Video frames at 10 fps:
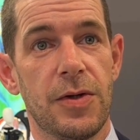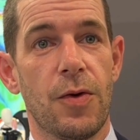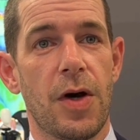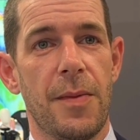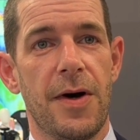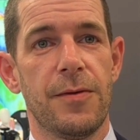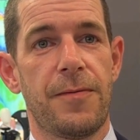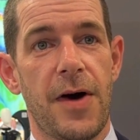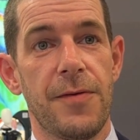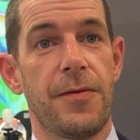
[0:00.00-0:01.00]
We're talking about
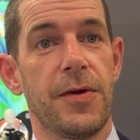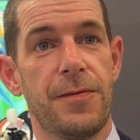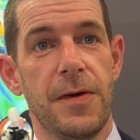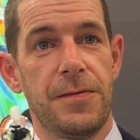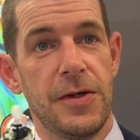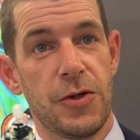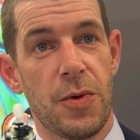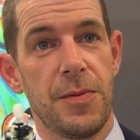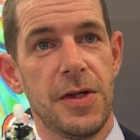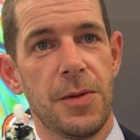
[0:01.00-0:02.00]
550
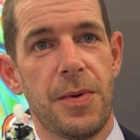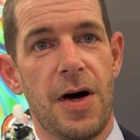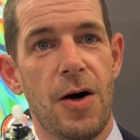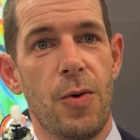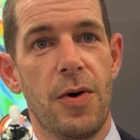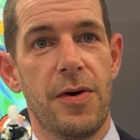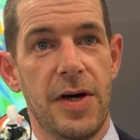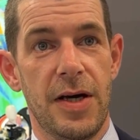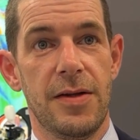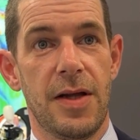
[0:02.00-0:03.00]
square meter per hour
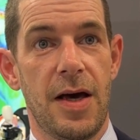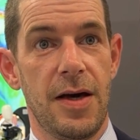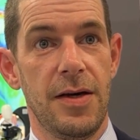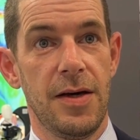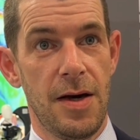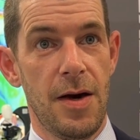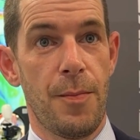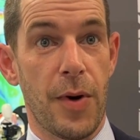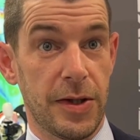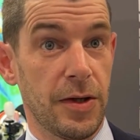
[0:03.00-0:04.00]
in a
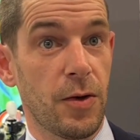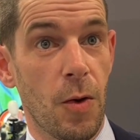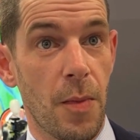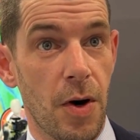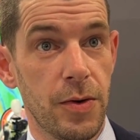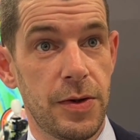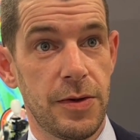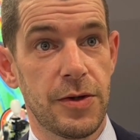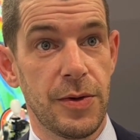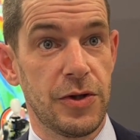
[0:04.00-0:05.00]
practical mode,
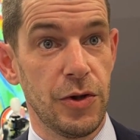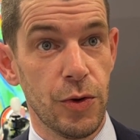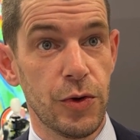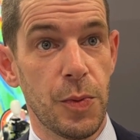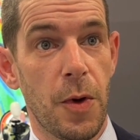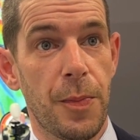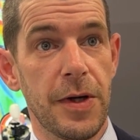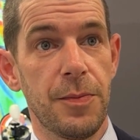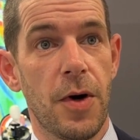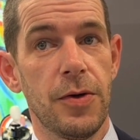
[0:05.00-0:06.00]
so it's a usable
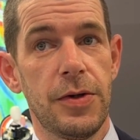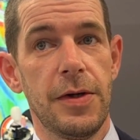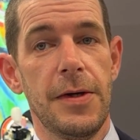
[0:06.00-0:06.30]
print mode,